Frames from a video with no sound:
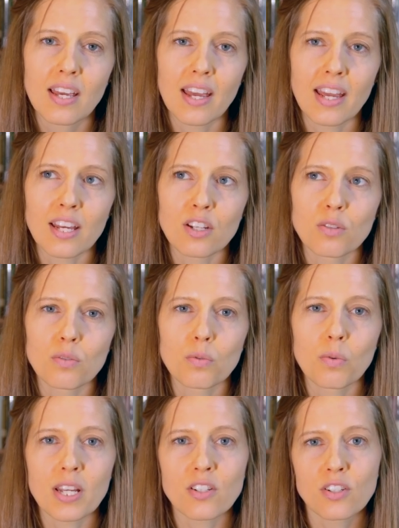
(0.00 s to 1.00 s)
And
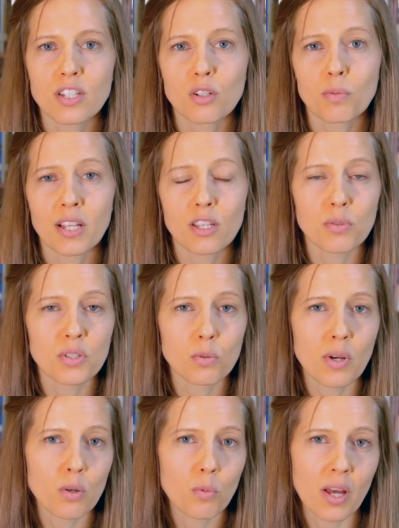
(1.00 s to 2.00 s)
Washington, while he was
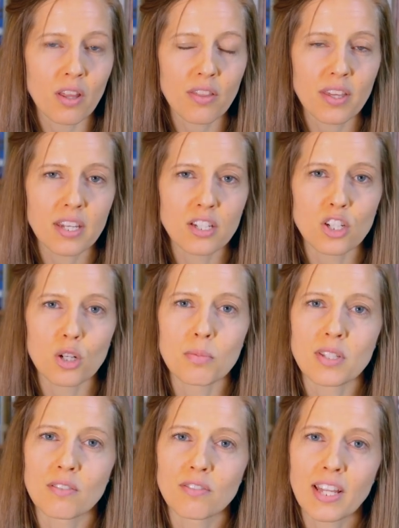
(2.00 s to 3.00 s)
quite wealthy in
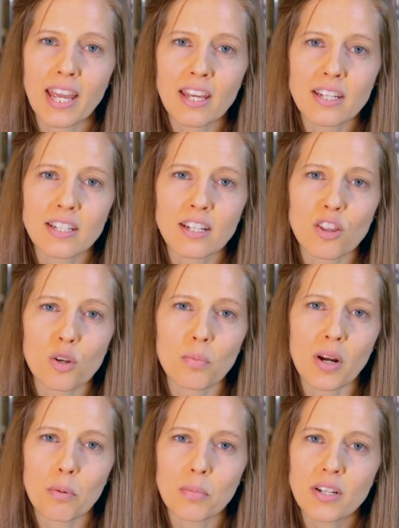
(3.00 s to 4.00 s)
terms of land and other
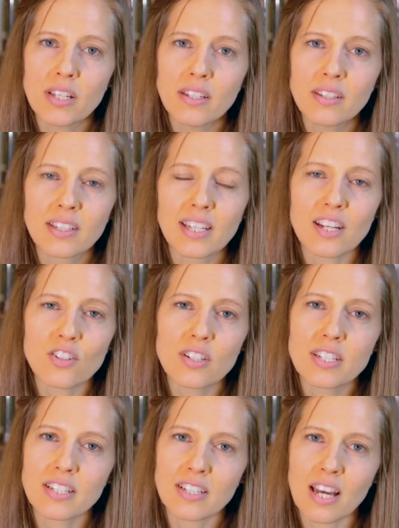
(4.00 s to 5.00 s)
property, he
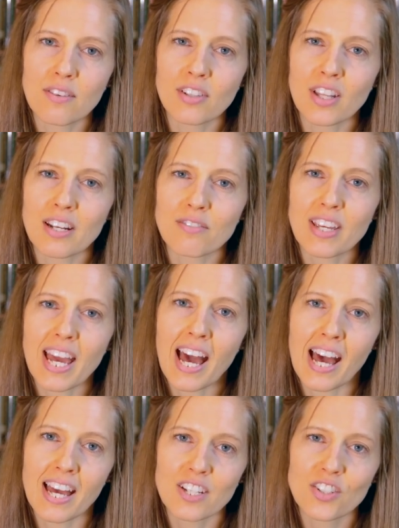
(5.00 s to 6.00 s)
actually didn't have a lot of
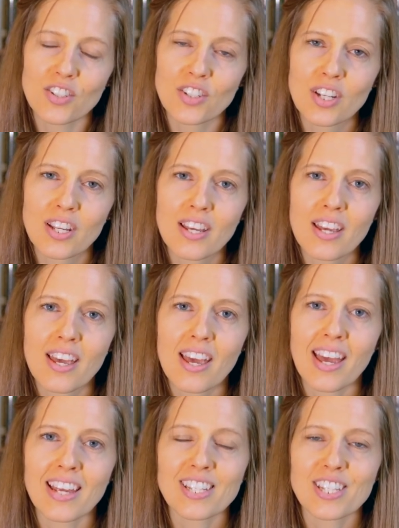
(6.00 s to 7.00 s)
cash.
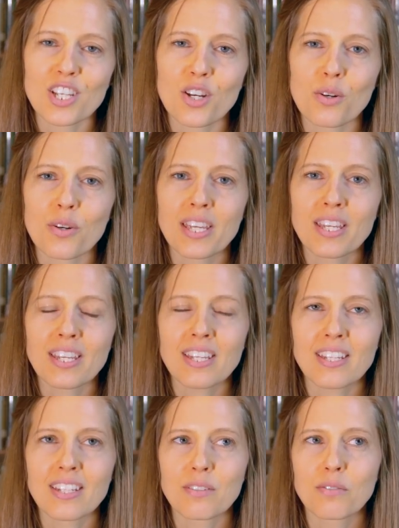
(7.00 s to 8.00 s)
And so
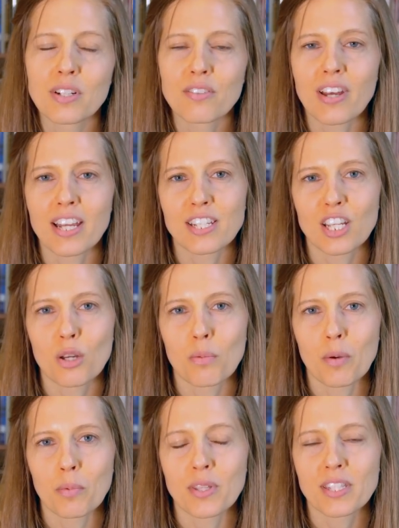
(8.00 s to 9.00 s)
he would have had to
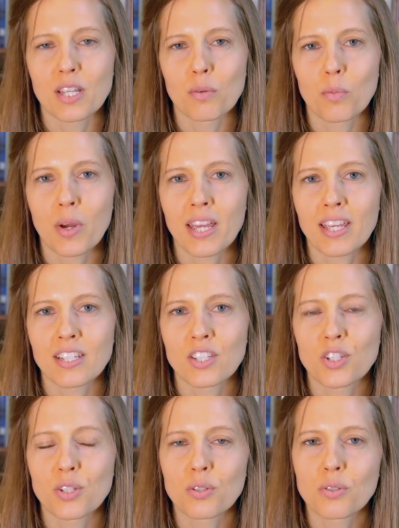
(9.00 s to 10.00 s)
come up with some way
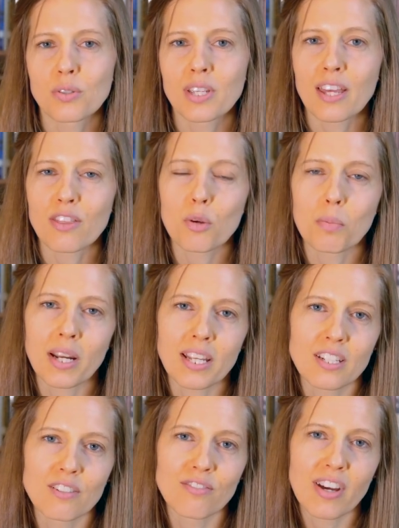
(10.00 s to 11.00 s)
to get the
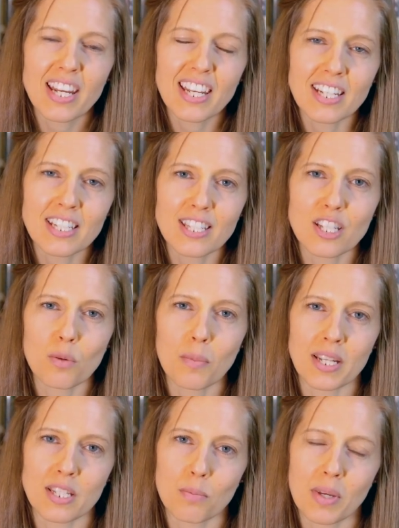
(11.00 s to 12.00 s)
money to finance an
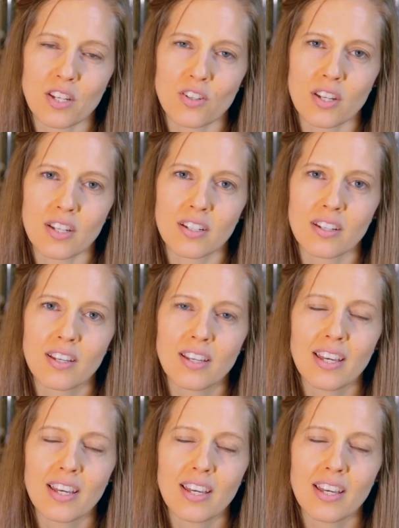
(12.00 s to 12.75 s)
emancipation.